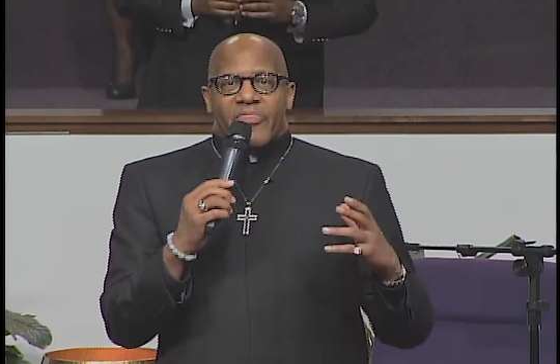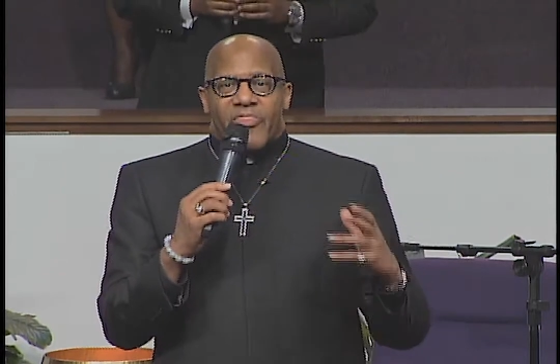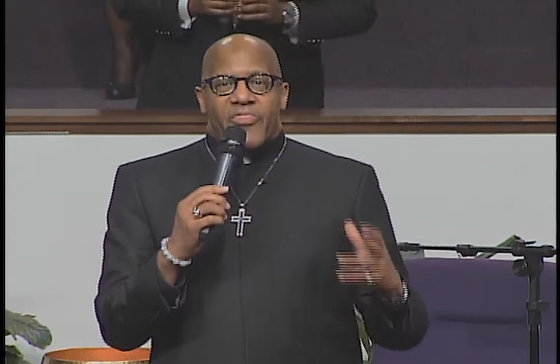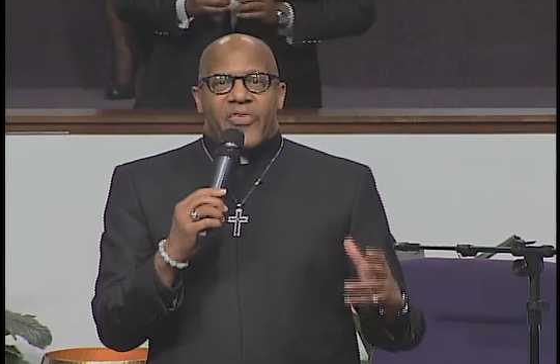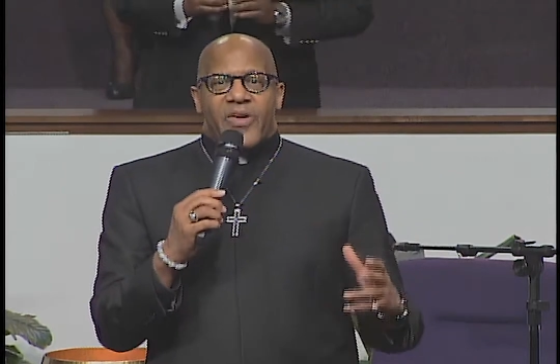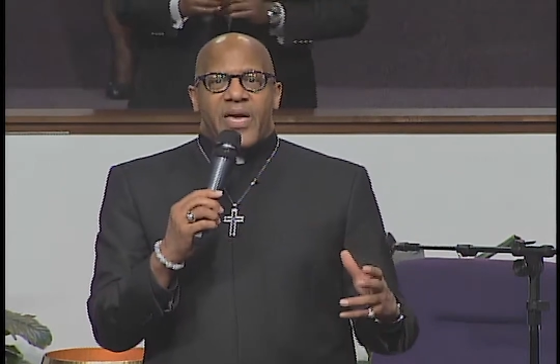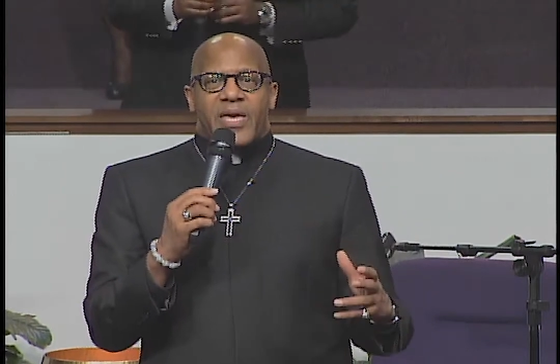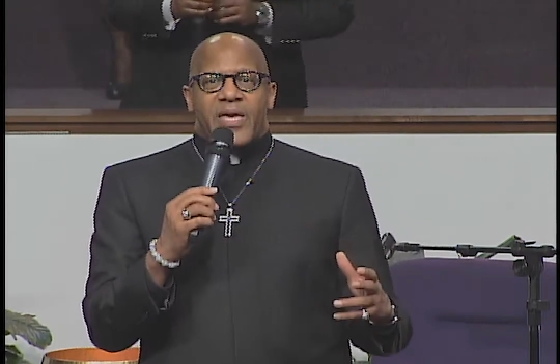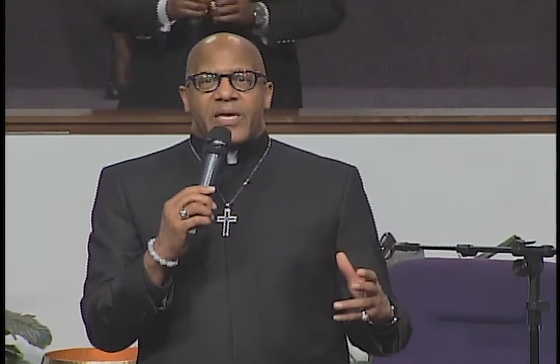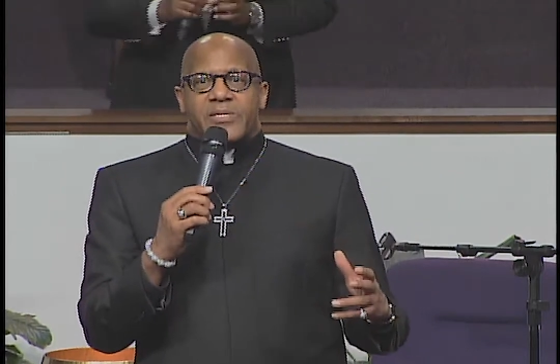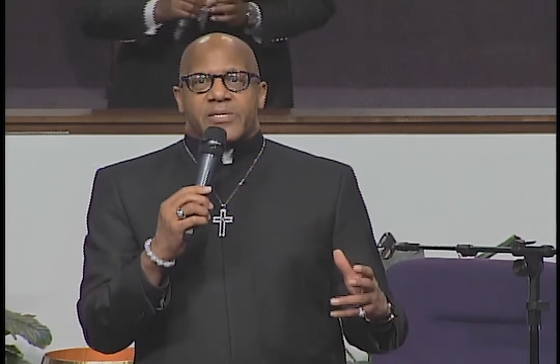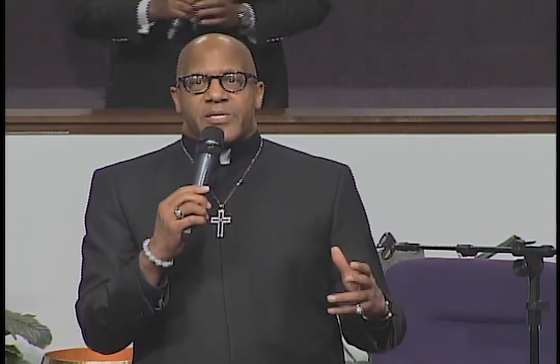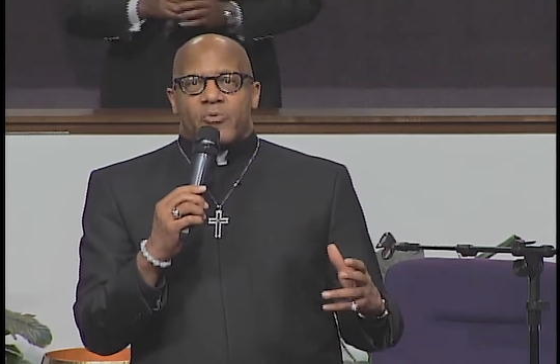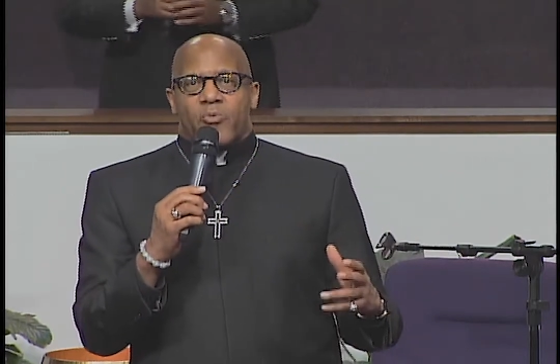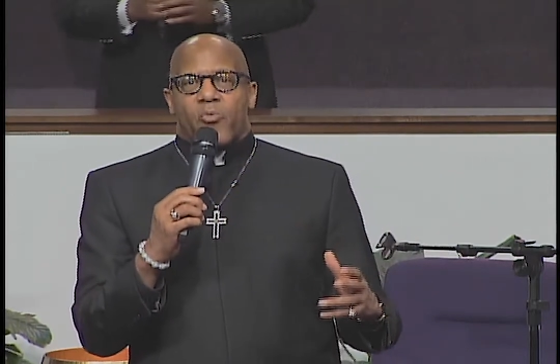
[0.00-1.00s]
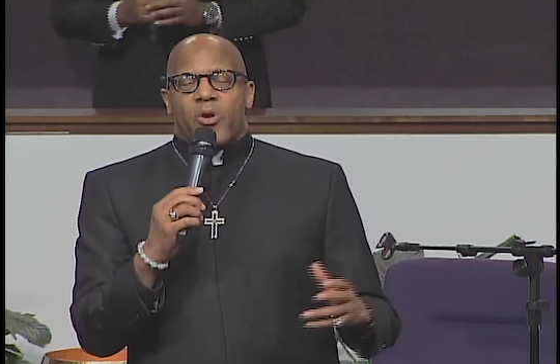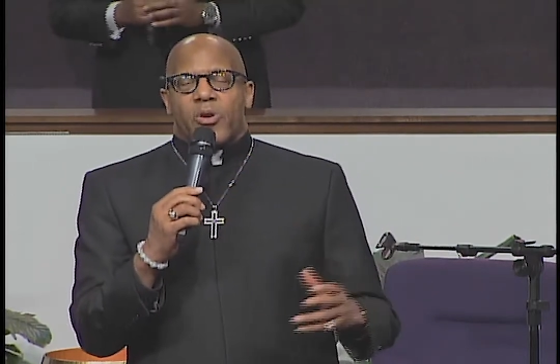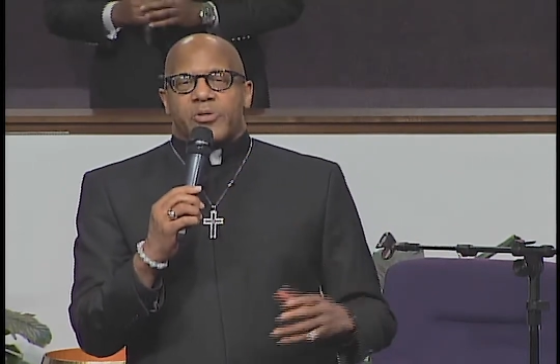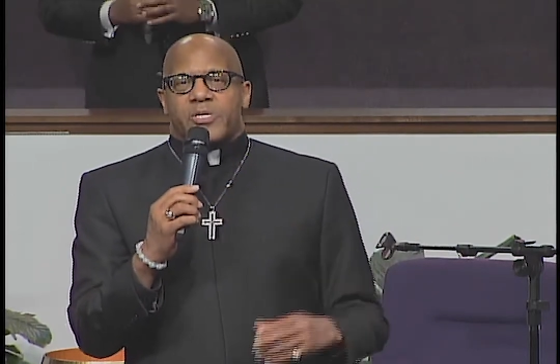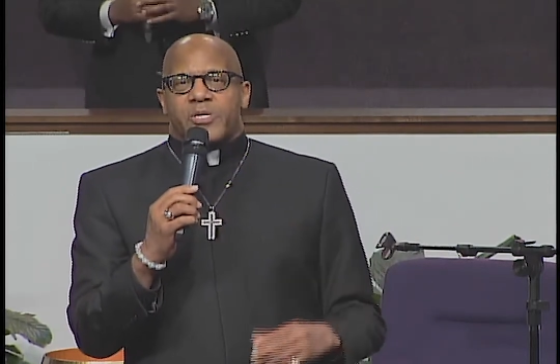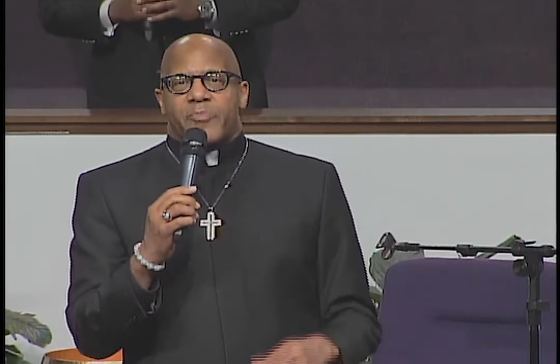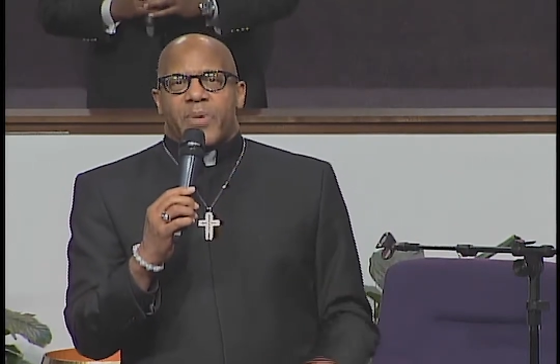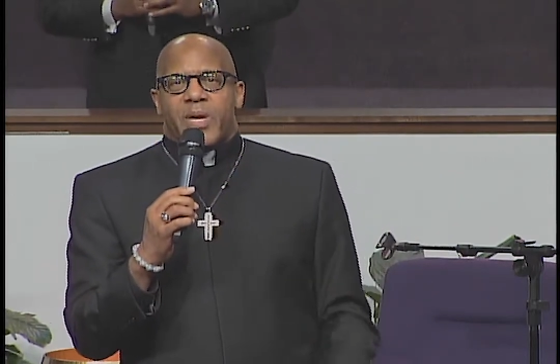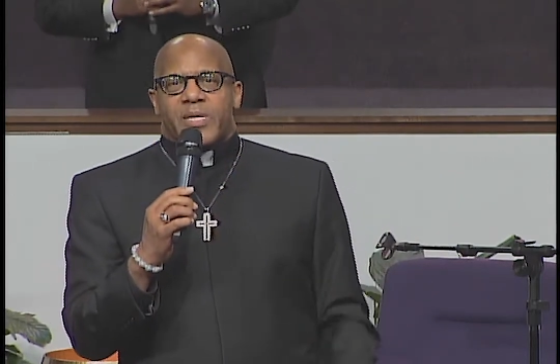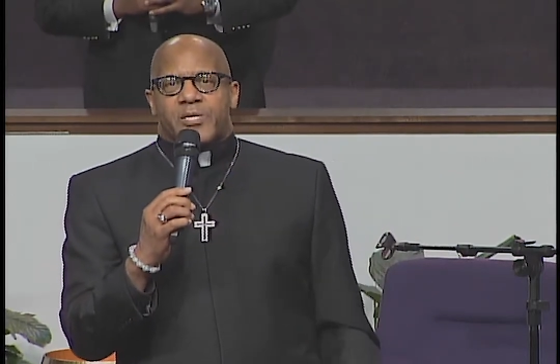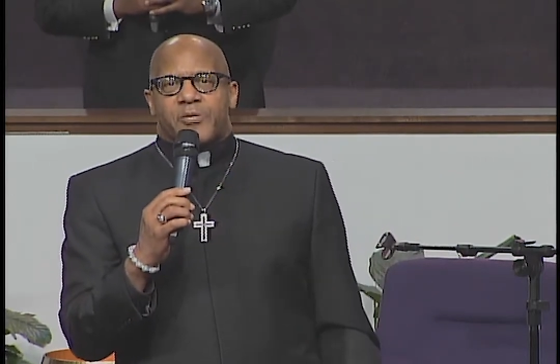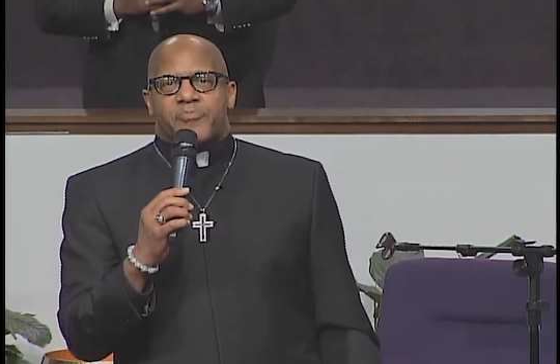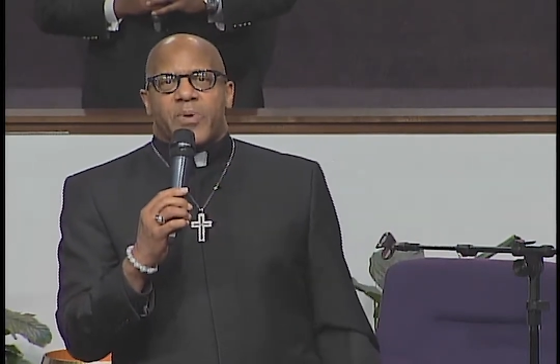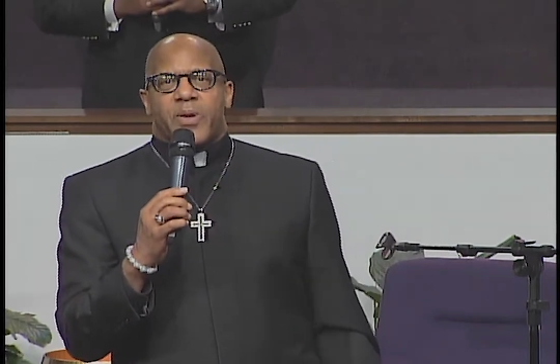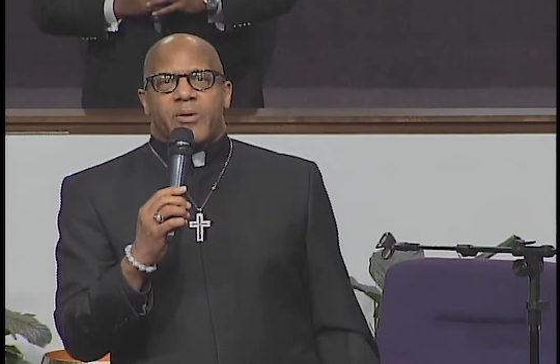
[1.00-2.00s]
this worship
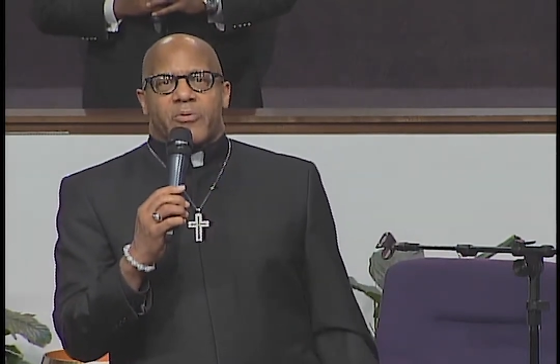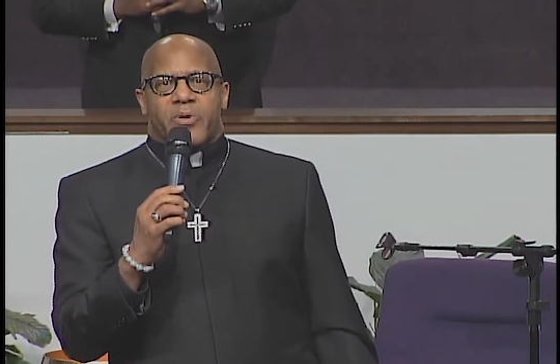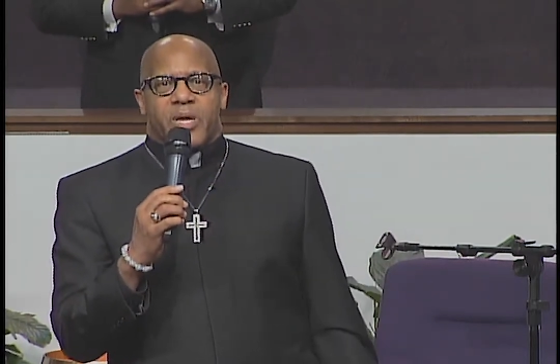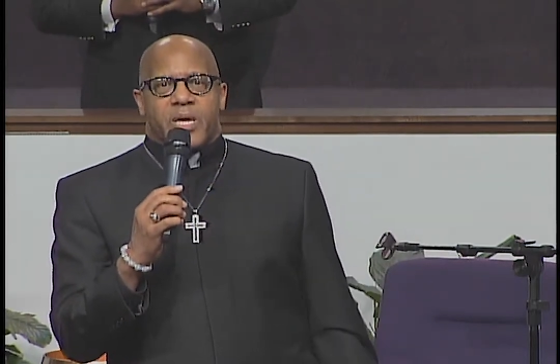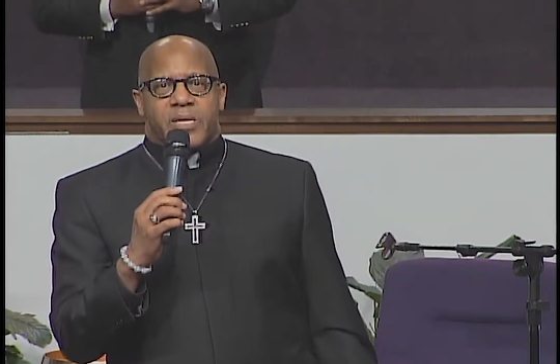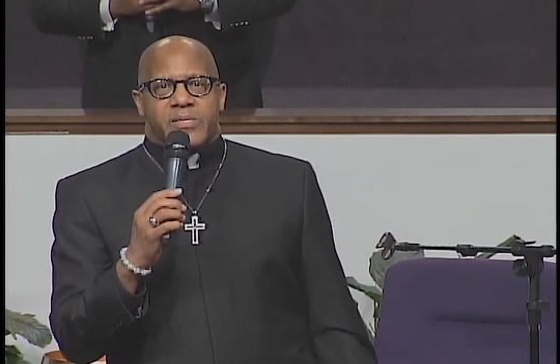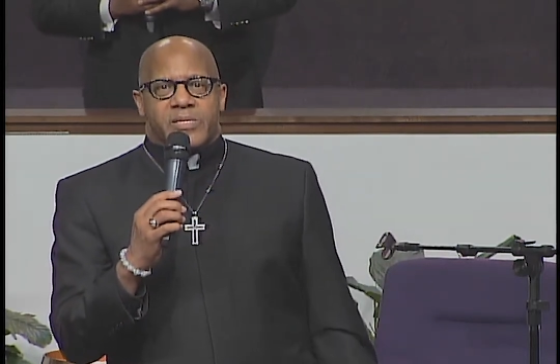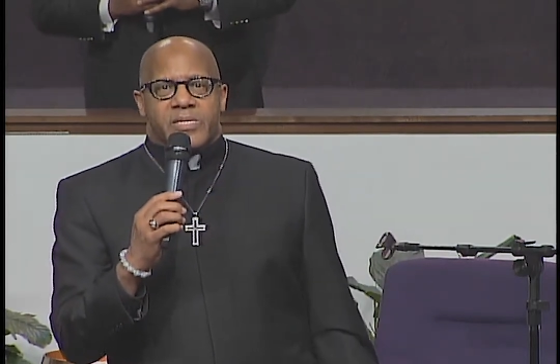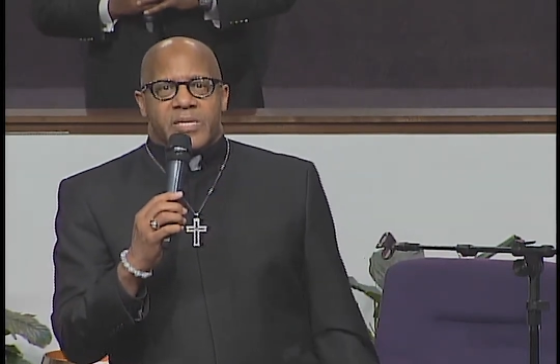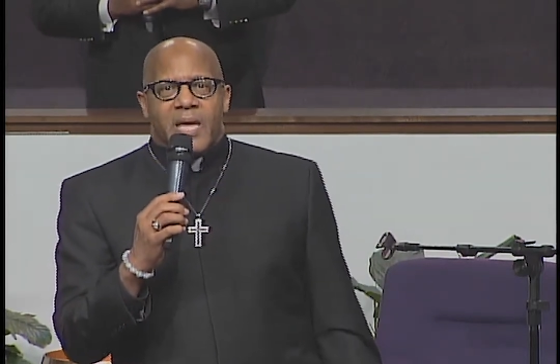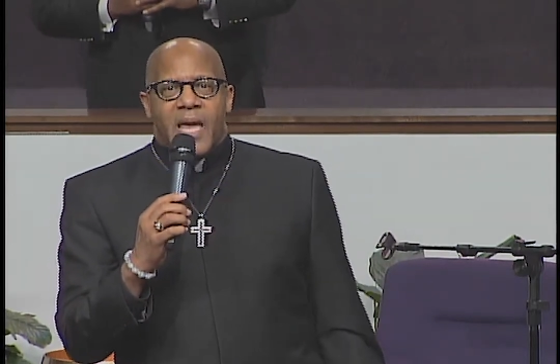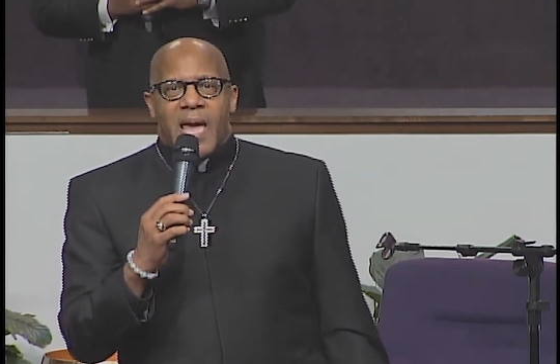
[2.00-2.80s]
experience